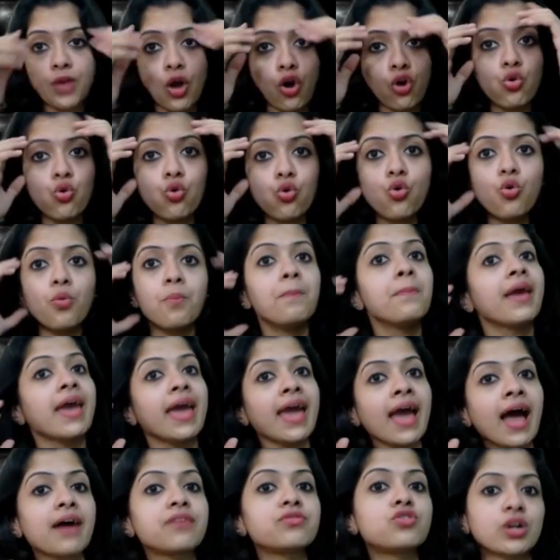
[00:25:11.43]
who may
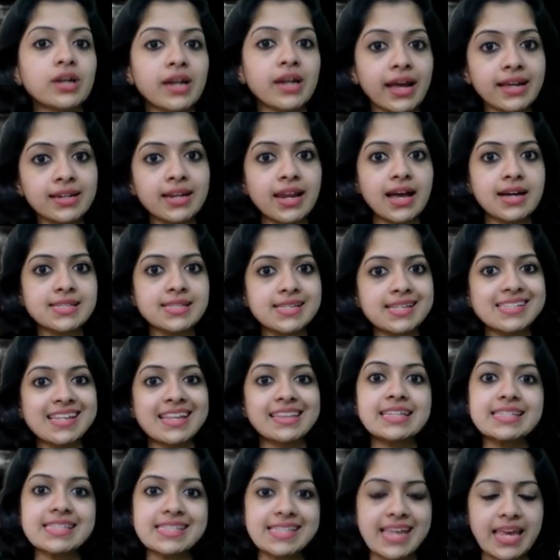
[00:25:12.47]
have online classes at
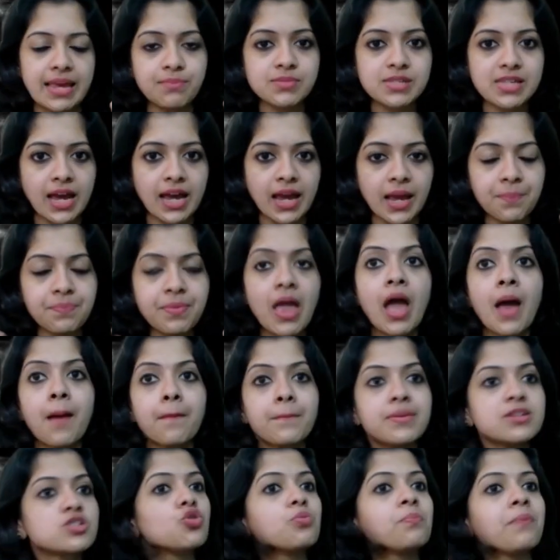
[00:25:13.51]
the same time,
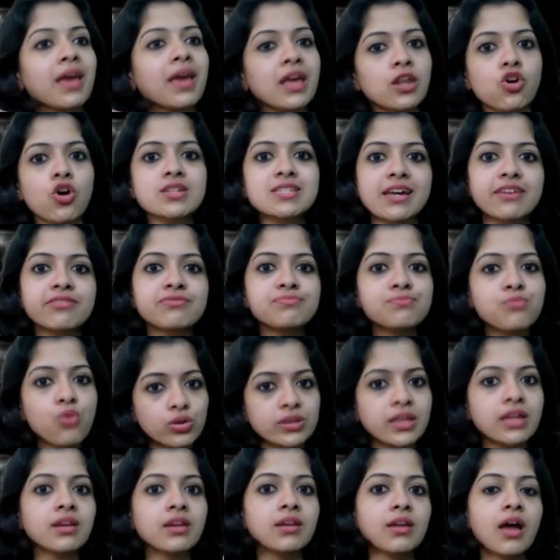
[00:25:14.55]
but you may not have more
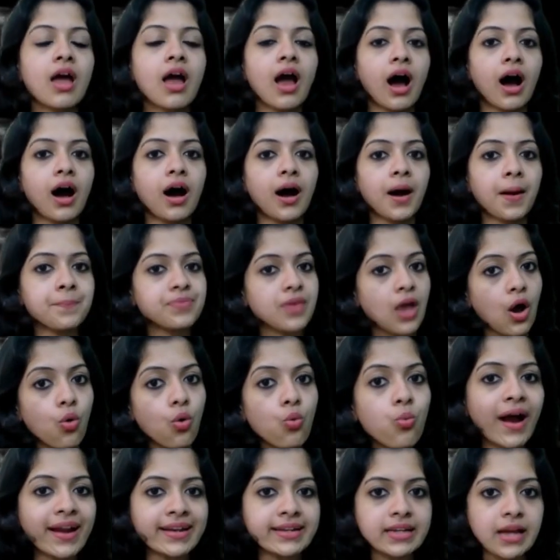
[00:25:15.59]
than
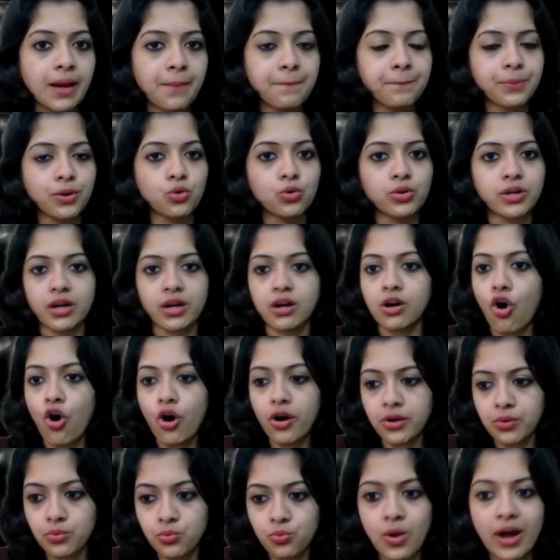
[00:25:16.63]
one computer
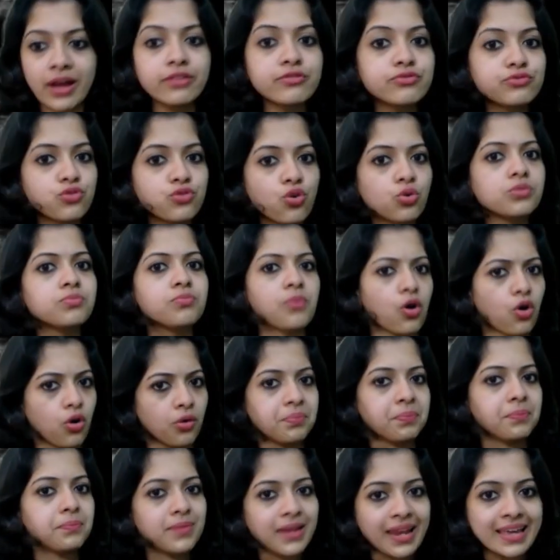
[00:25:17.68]
or one phone.
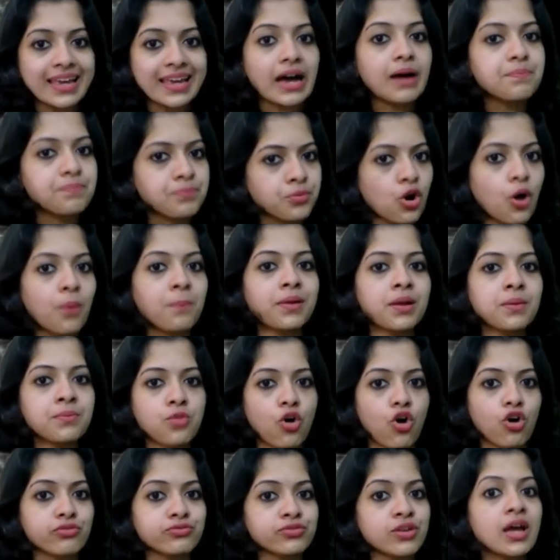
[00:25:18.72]
Or like problem
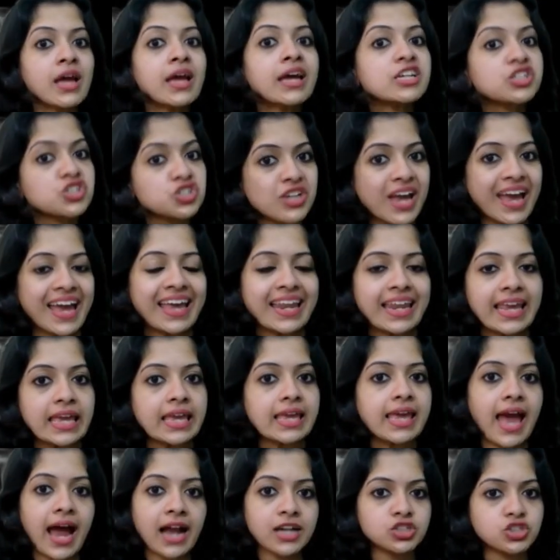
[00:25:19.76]
of sharing
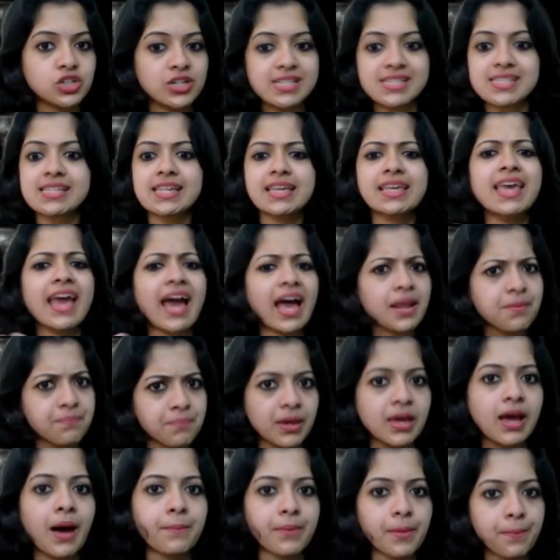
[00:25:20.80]
gadgets can
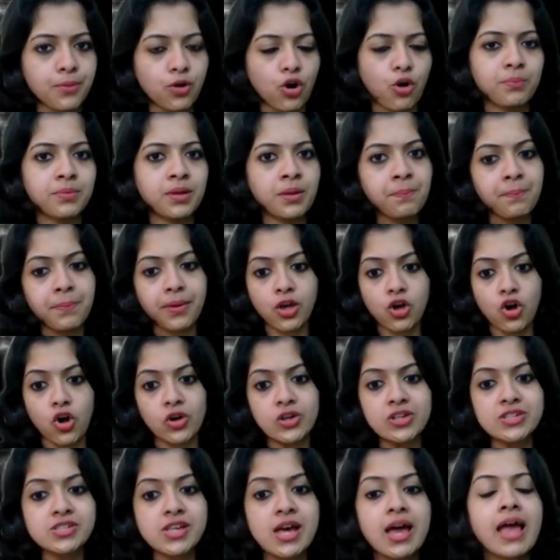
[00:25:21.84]
become a problem
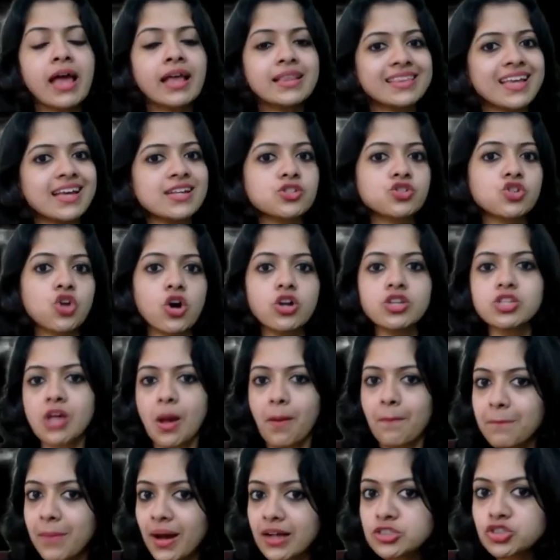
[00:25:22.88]
because there's not
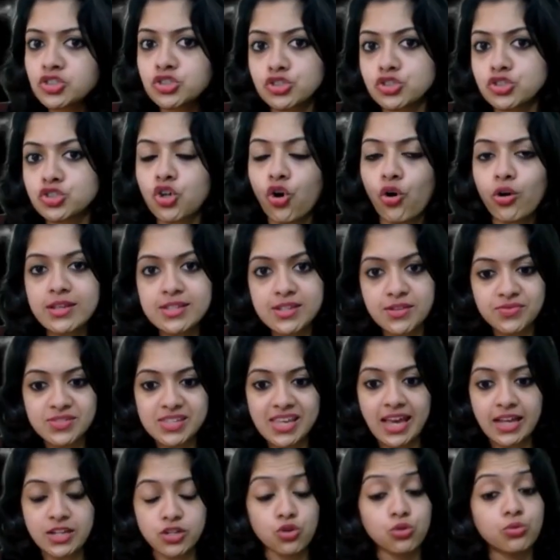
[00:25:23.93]
much choice of
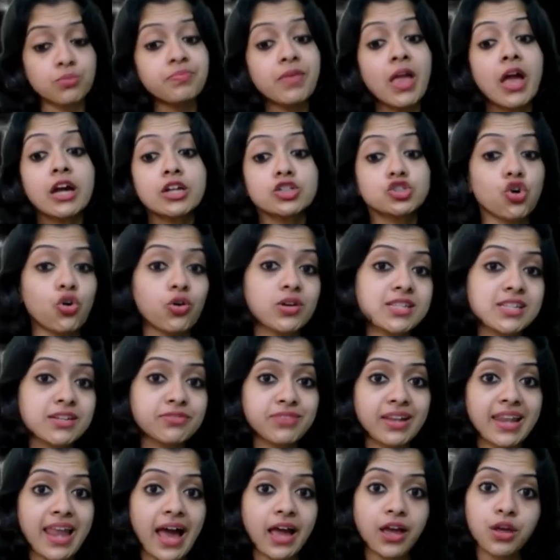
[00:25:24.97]
schedule. Choice of
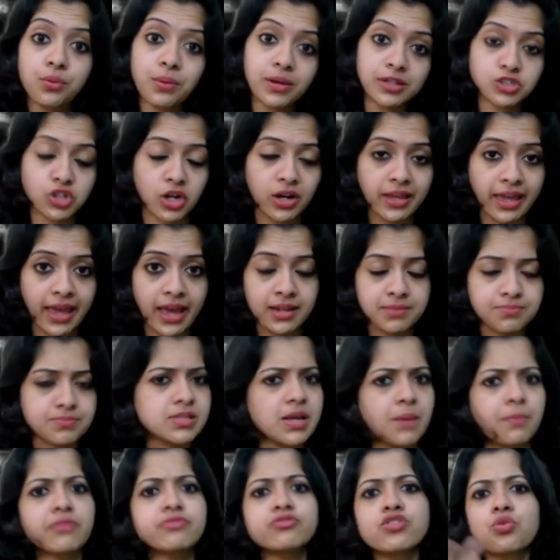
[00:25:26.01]
language, again,
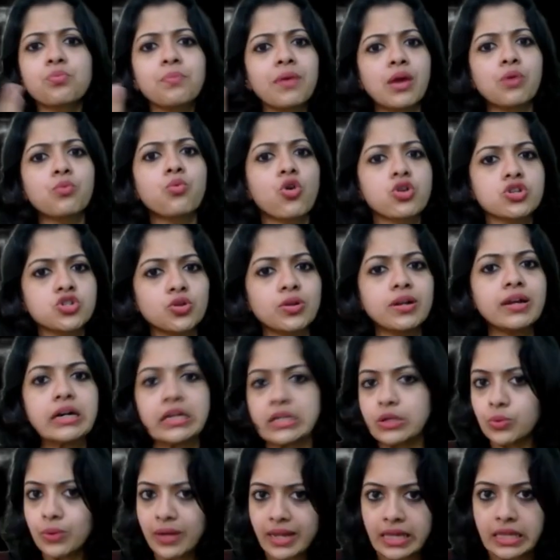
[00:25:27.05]
some of you may want to learn
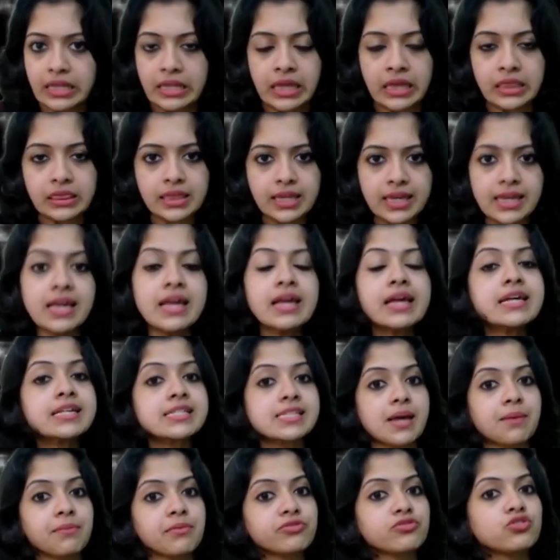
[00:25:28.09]
only in Hindi,
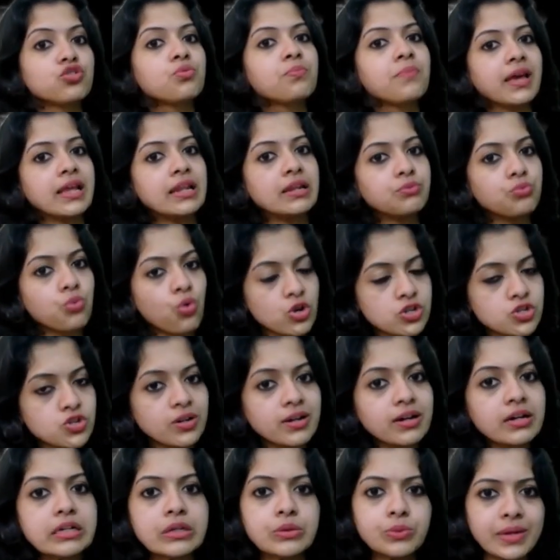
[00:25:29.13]
some of you may want to
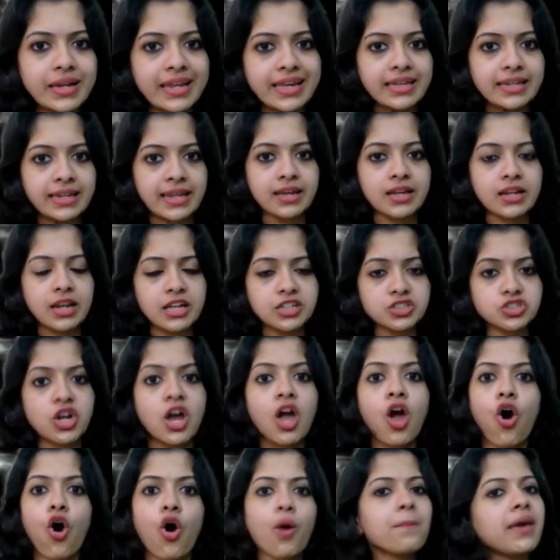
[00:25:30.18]
learn only in English,
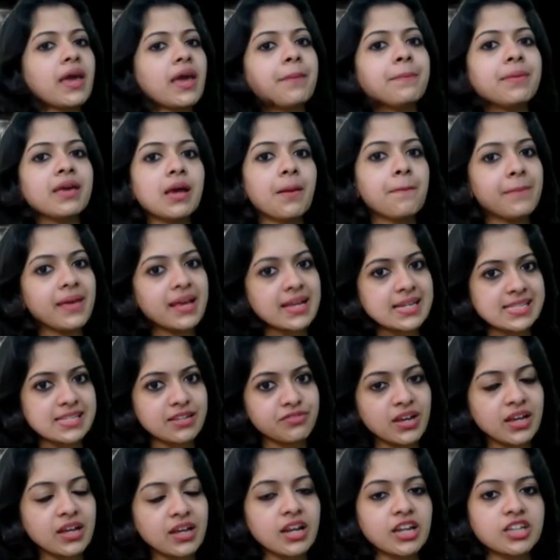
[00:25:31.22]
or maybe a mix
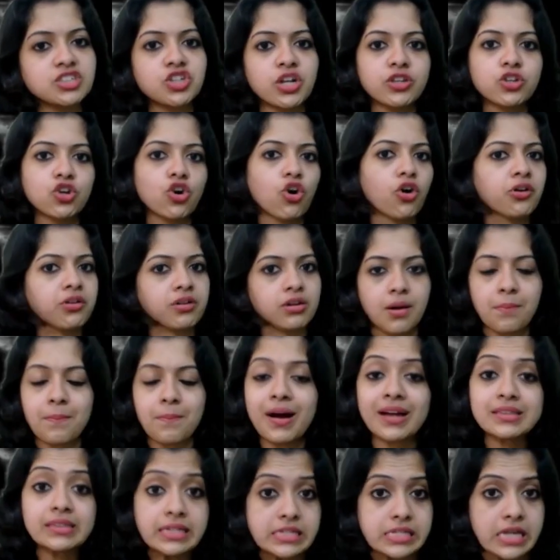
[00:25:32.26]
of English and your
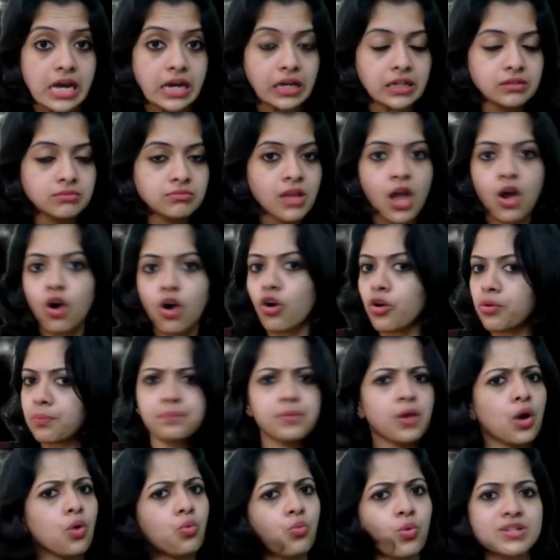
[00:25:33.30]
mother tongue, or
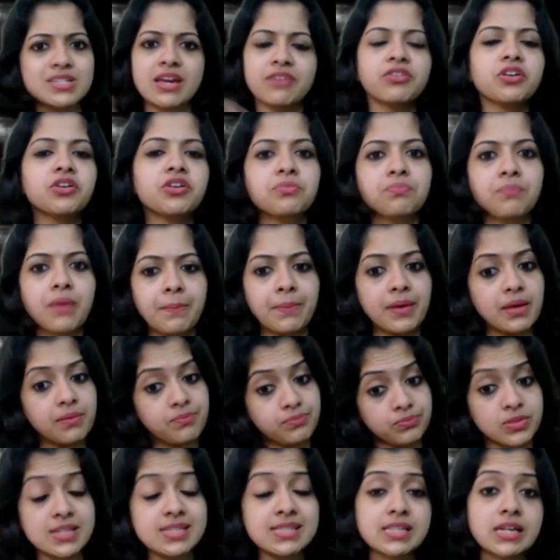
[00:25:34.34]
whatever it may be.
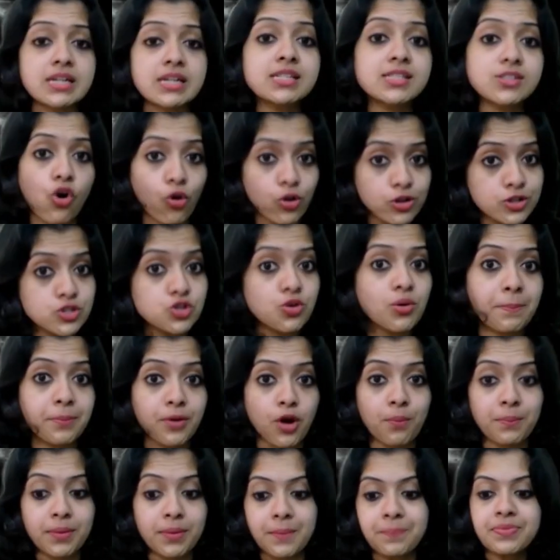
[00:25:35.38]
This is also a
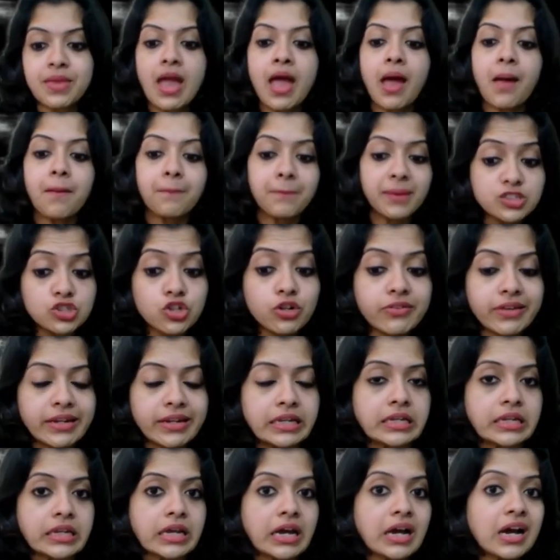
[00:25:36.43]
problem. But
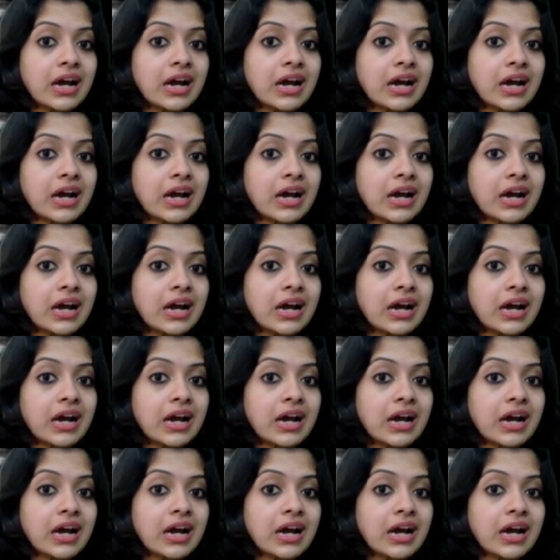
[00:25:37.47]
children,